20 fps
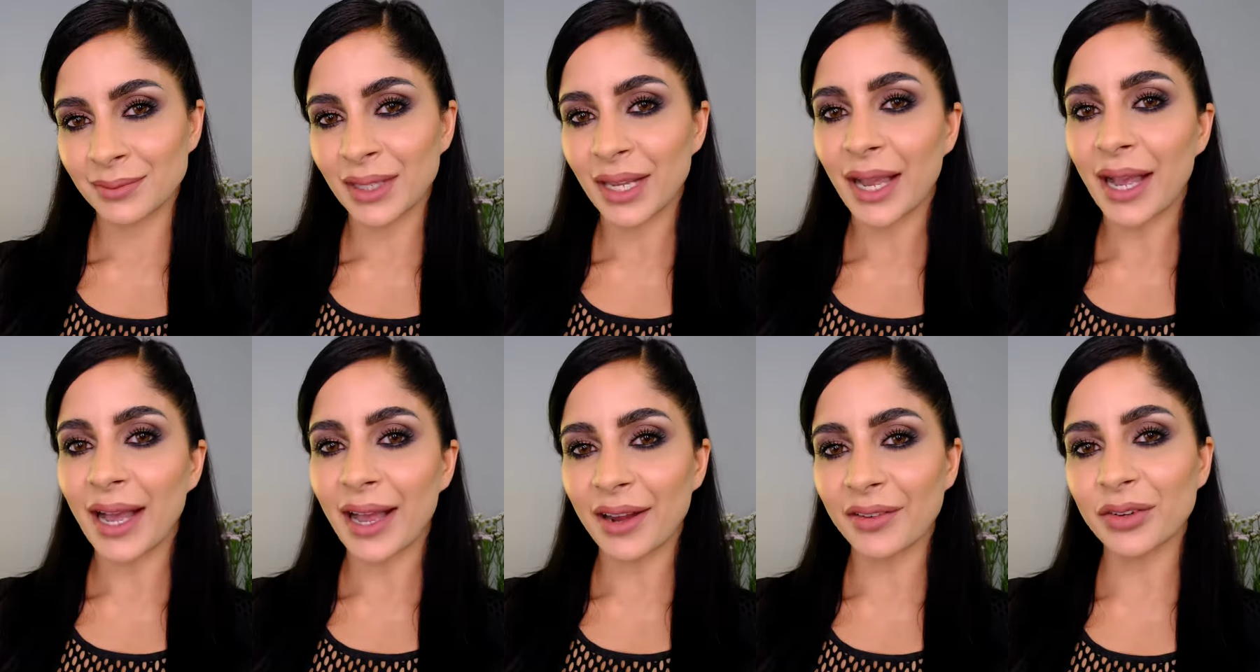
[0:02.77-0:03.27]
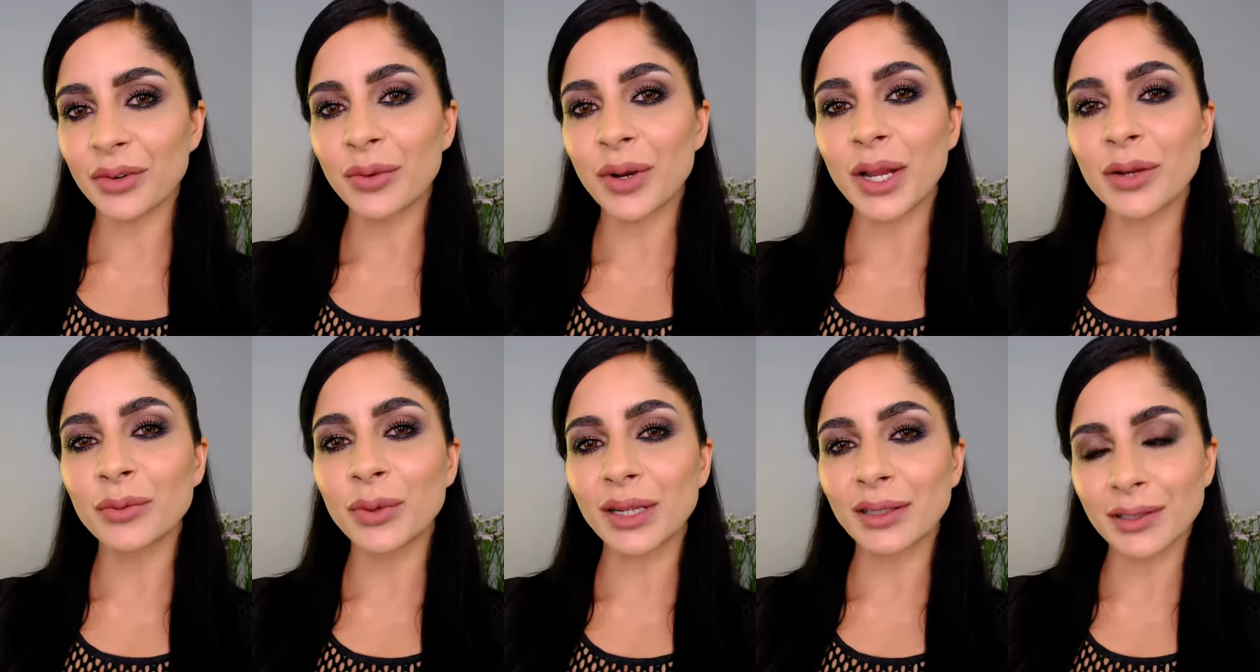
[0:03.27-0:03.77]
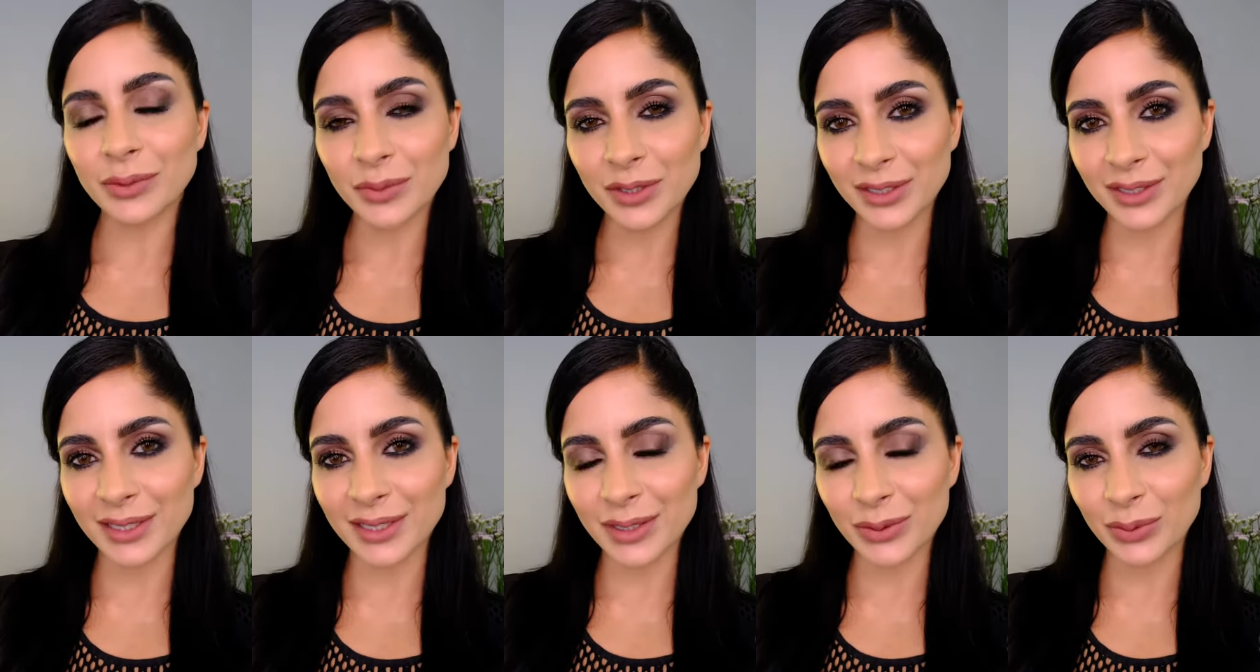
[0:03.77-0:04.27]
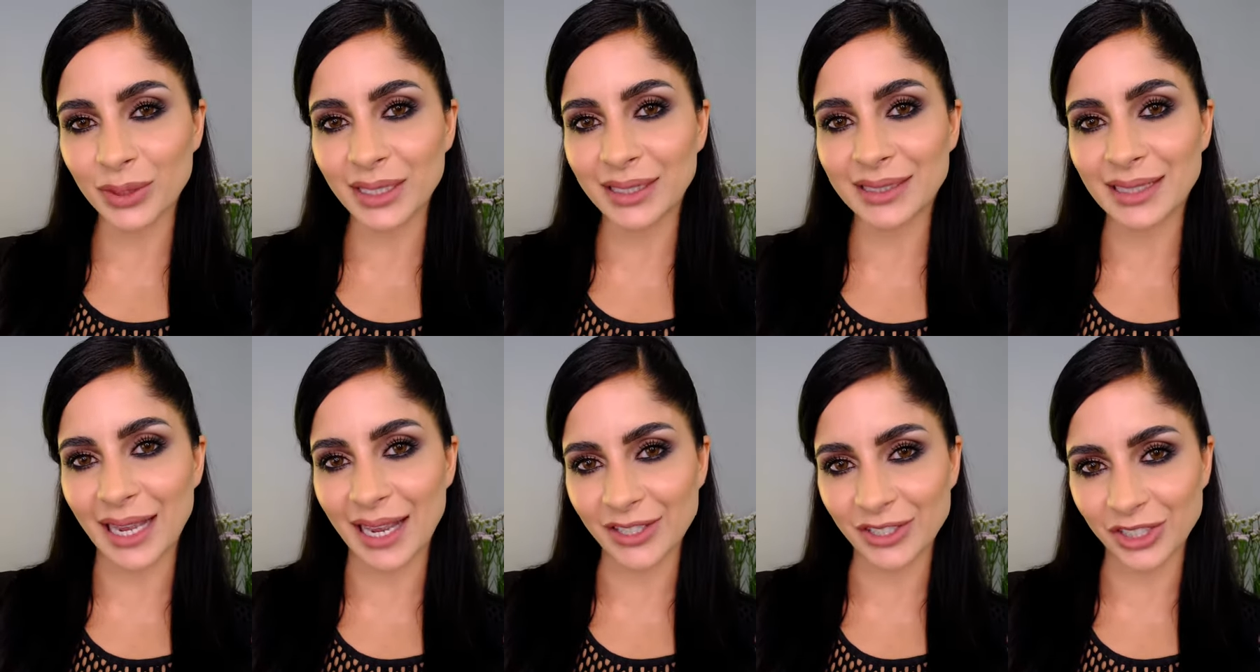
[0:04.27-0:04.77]
Hi everyone, welcome to this week's
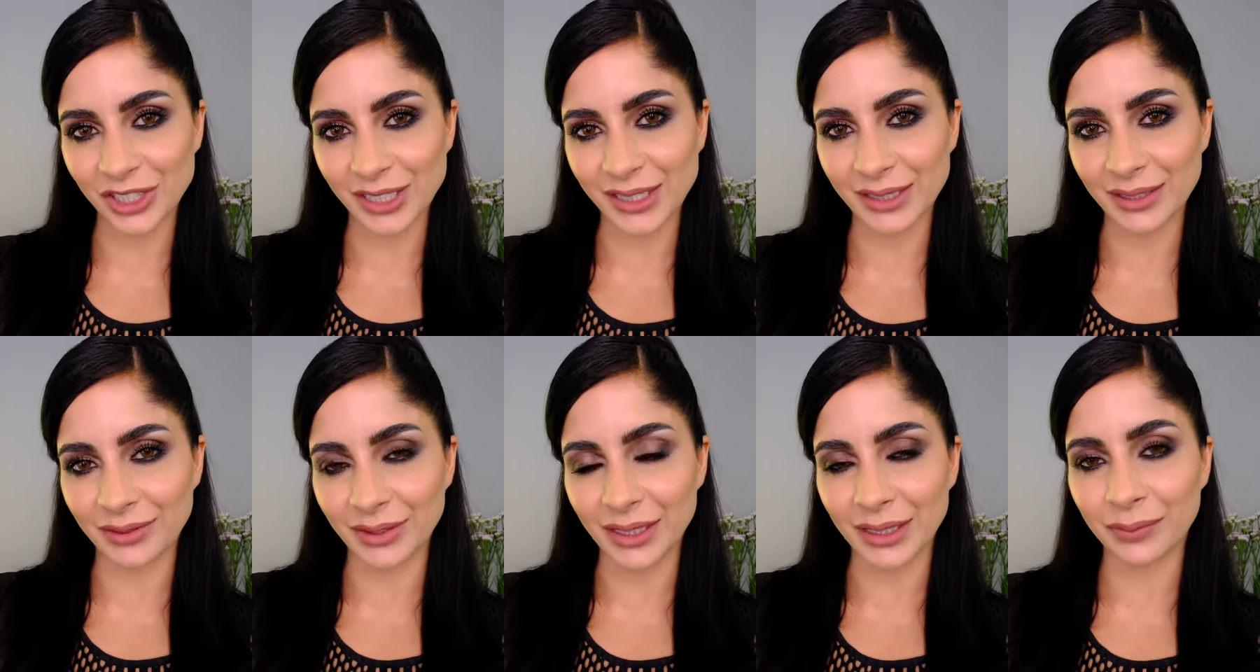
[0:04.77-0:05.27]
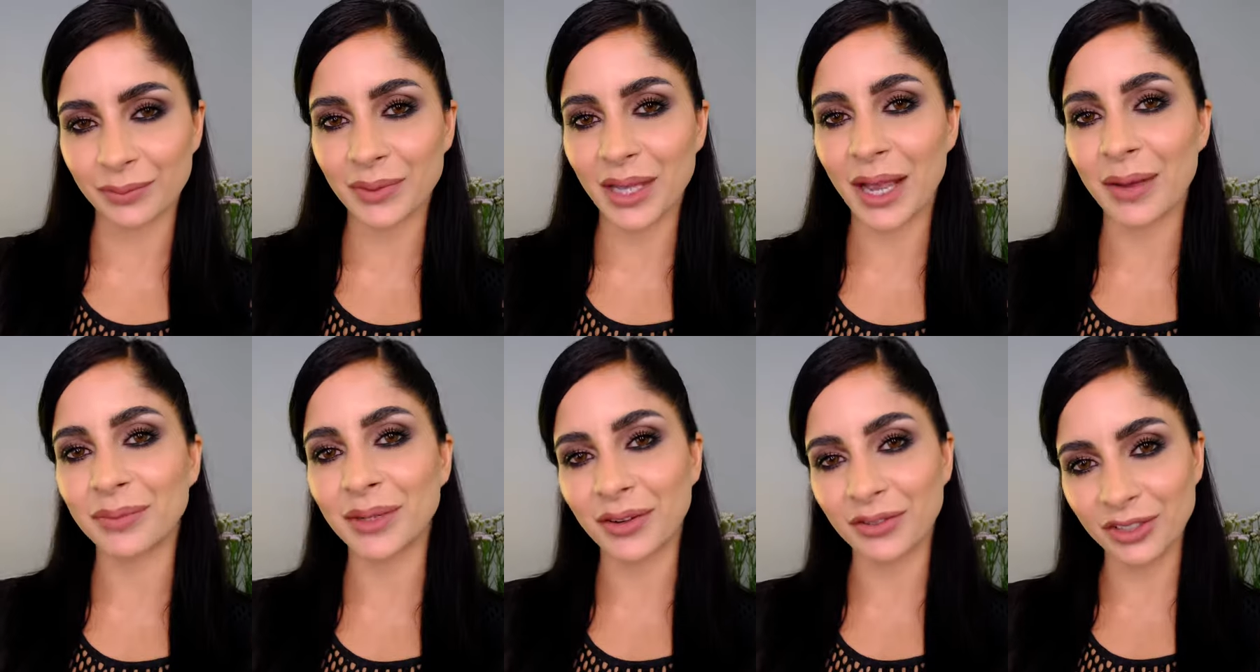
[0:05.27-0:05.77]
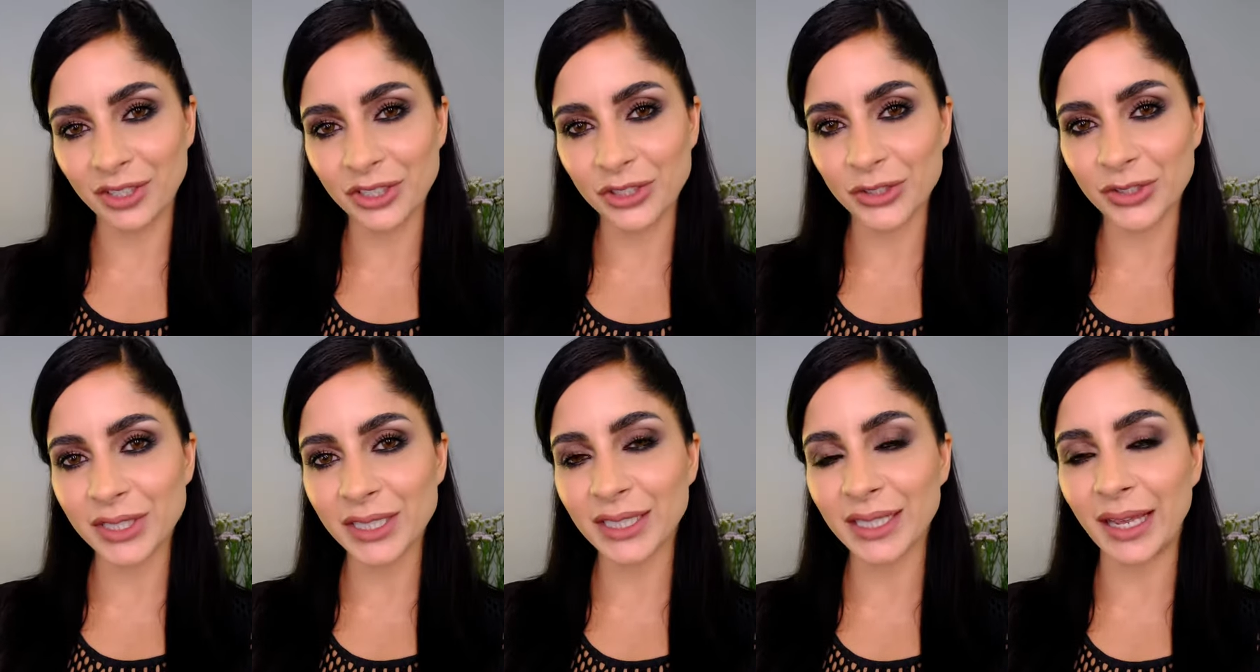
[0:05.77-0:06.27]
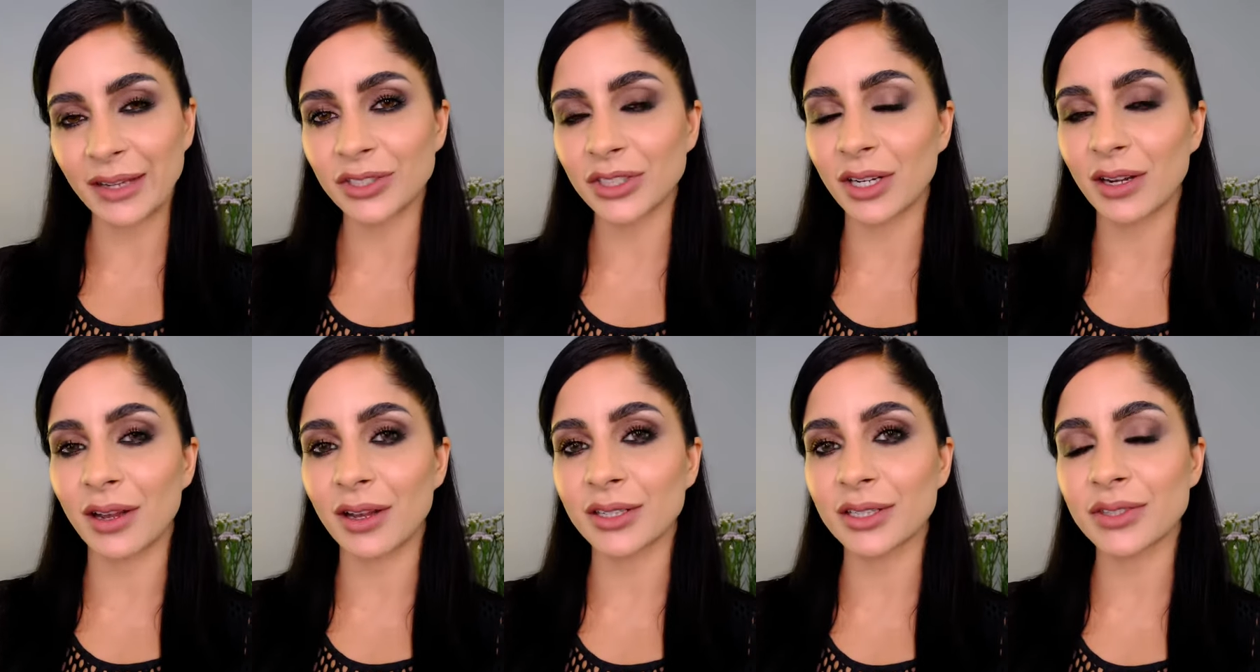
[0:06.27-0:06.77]
IGTV. I'm Navreet Josan,
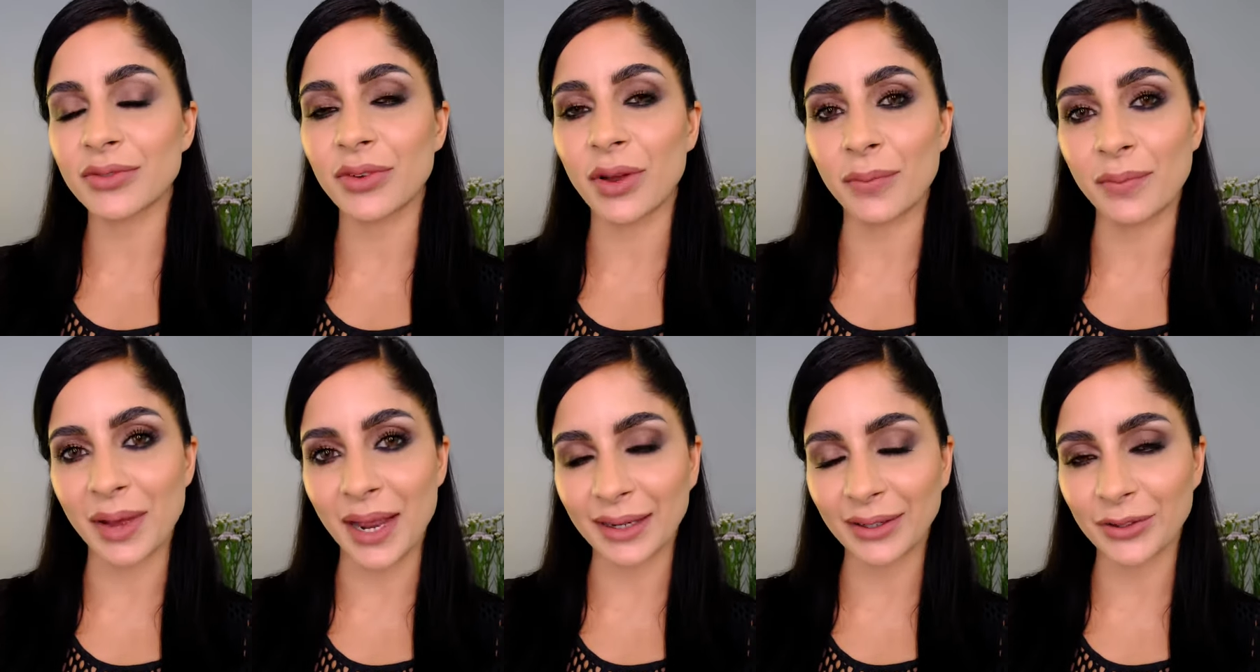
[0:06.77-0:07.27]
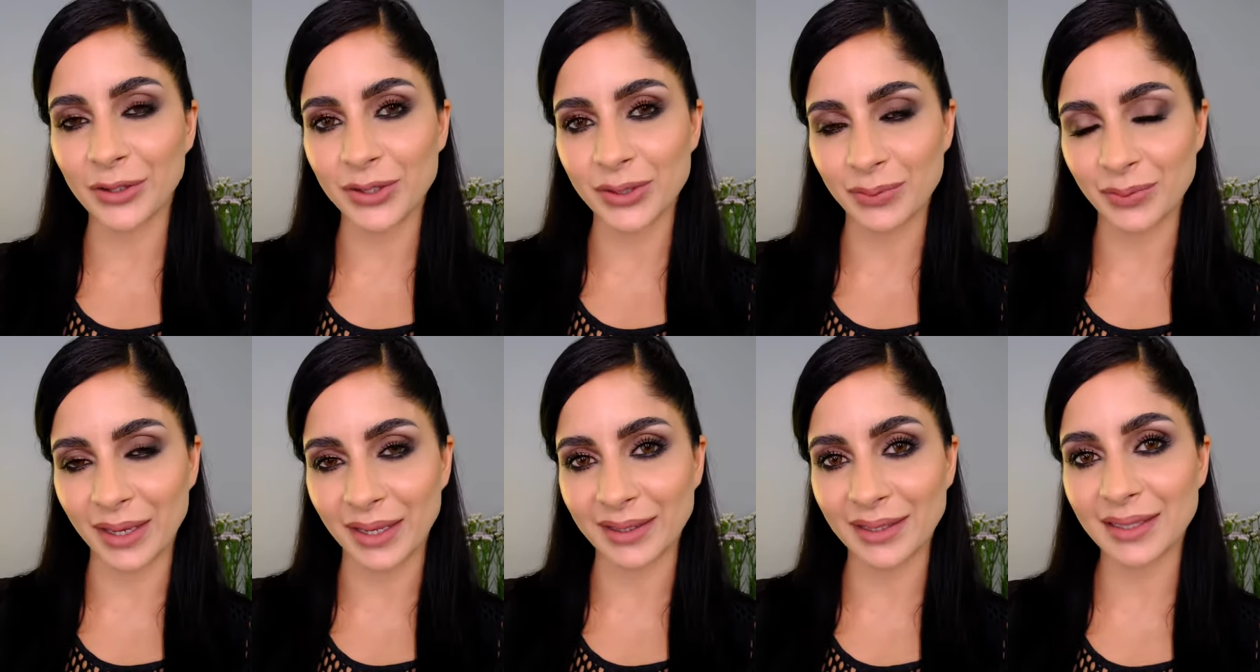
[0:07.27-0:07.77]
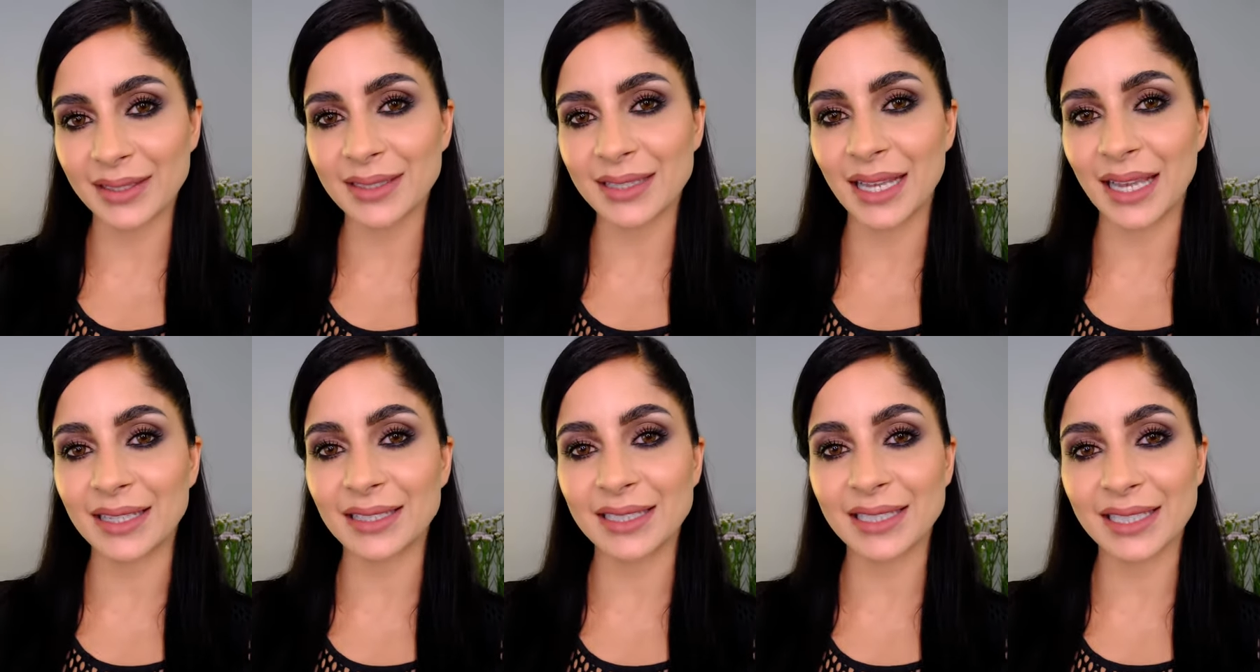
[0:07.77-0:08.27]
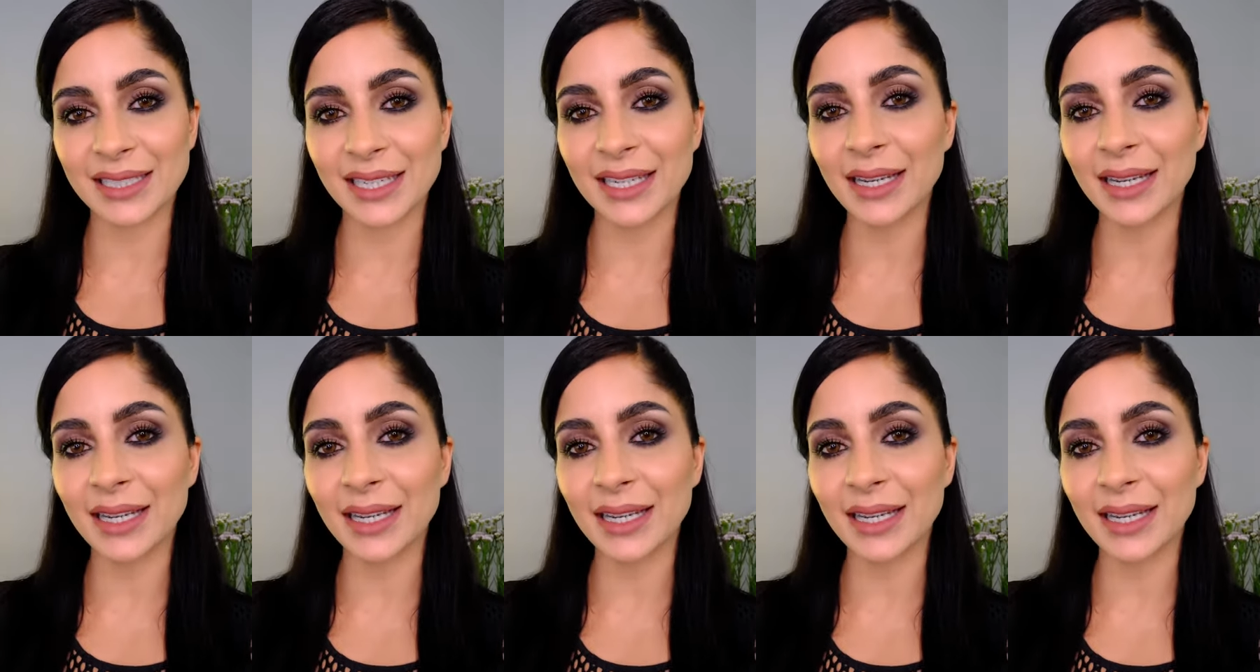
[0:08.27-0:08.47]
national artist for M.A.C Cosmetics, and today